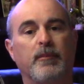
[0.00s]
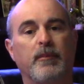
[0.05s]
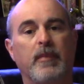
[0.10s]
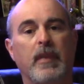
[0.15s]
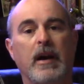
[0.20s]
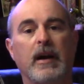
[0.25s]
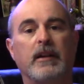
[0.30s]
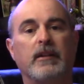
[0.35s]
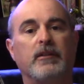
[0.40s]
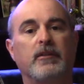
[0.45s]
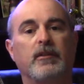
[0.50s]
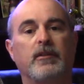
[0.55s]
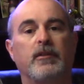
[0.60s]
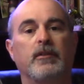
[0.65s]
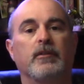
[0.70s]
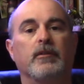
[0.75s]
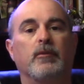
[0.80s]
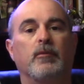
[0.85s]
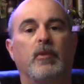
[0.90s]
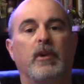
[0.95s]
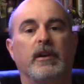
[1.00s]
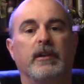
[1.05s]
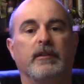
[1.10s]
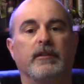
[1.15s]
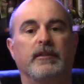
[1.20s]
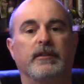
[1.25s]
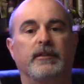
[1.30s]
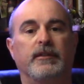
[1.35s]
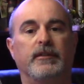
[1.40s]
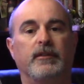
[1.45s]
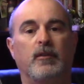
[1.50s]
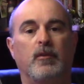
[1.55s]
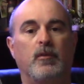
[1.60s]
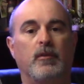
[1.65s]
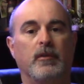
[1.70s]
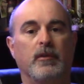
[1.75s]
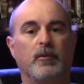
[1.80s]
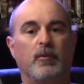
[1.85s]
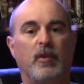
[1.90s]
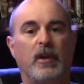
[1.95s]
back to your wireless
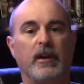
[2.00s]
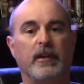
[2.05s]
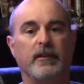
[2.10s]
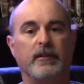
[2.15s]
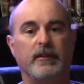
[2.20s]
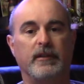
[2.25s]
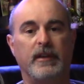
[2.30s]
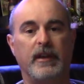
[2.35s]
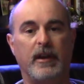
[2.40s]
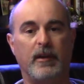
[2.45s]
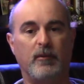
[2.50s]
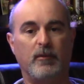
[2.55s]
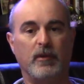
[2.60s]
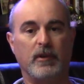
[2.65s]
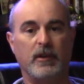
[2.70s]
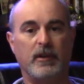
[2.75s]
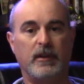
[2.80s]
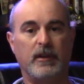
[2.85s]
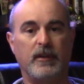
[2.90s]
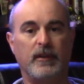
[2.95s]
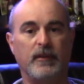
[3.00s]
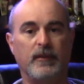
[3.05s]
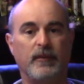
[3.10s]
or wired network.